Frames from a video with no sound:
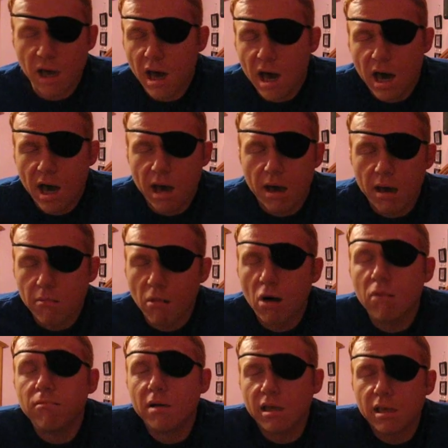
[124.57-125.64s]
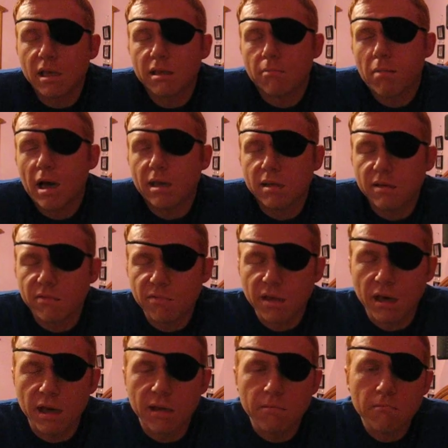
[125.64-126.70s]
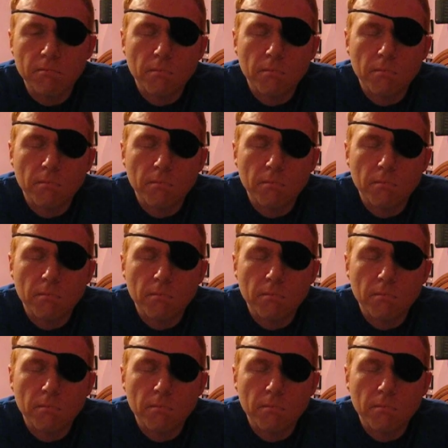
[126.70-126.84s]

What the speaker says: I'm hoping that's a positive sign.